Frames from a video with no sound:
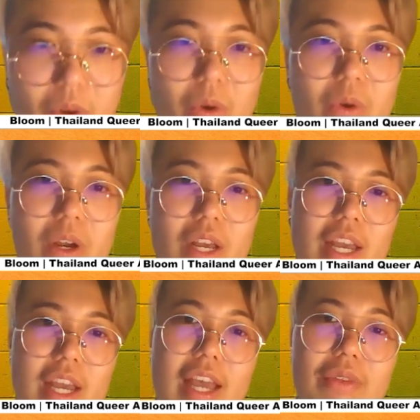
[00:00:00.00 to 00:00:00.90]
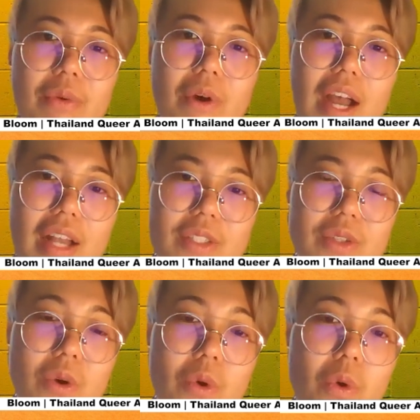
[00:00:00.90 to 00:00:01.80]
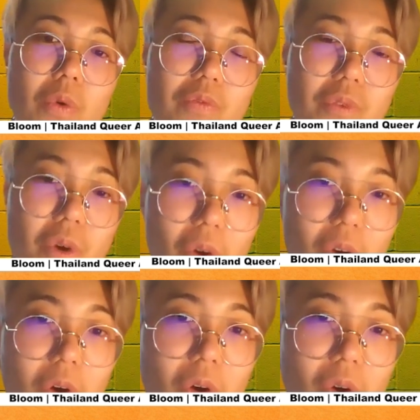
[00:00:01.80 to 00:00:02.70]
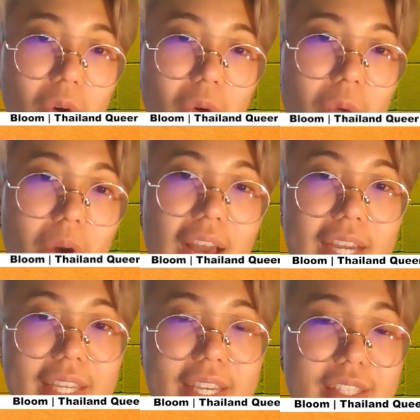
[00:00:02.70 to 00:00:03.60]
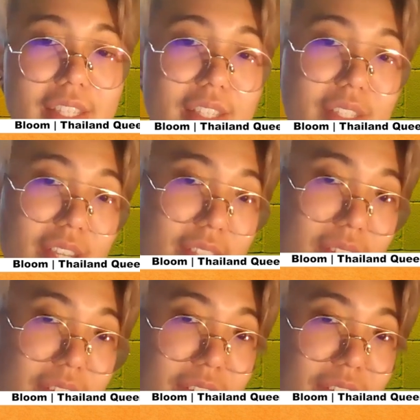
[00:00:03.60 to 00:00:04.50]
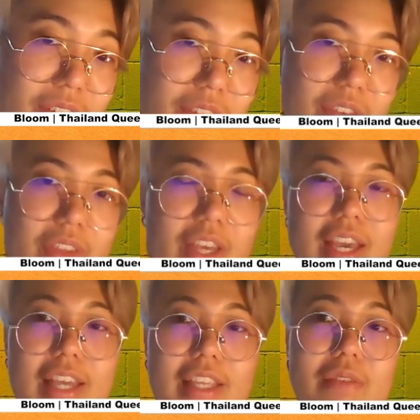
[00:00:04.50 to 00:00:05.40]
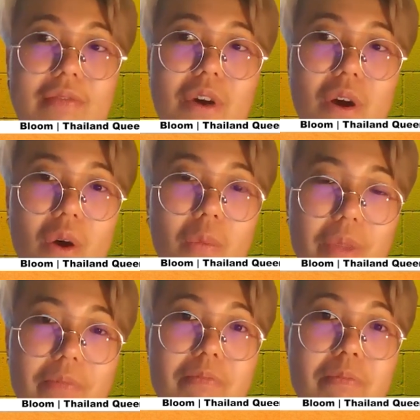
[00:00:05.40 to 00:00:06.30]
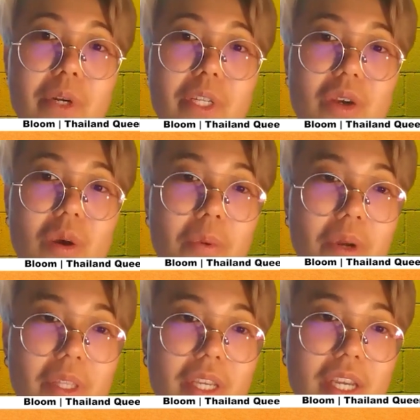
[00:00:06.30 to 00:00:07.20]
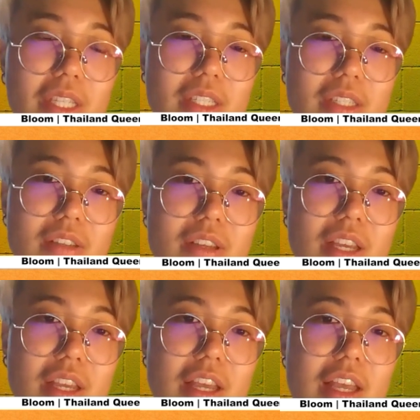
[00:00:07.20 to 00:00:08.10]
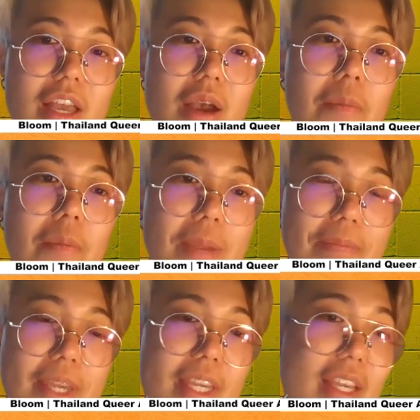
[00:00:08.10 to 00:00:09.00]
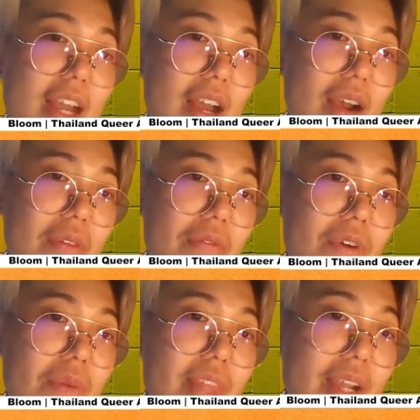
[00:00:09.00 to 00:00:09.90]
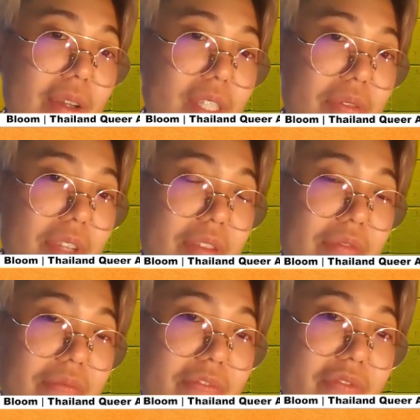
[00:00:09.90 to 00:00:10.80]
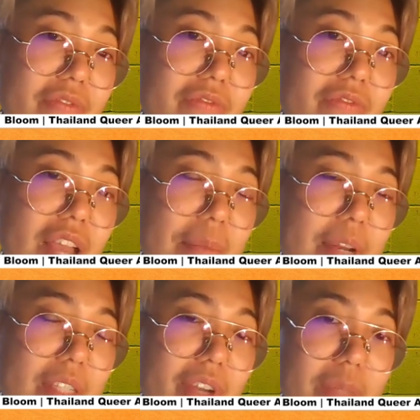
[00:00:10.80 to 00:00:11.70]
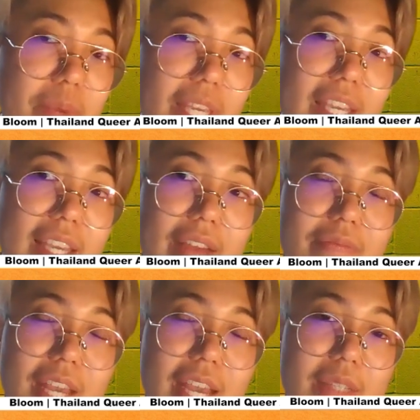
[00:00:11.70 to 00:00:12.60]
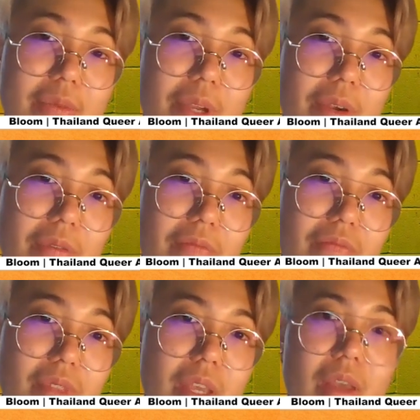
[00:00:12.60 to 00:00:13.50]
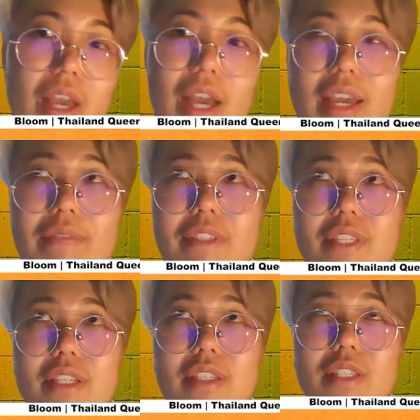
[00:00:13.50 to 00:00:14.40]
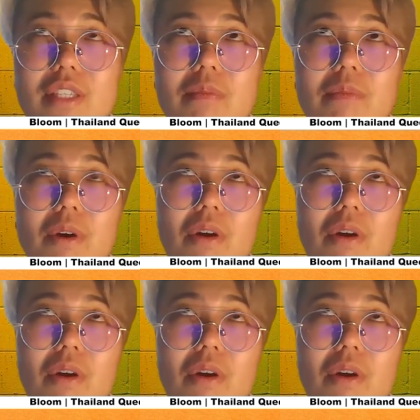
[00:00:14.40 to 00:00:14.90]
old, and who are so vocal against the dictator and involved with political protests, might be kicked out from their conservative families for speaking up as well. I have seen some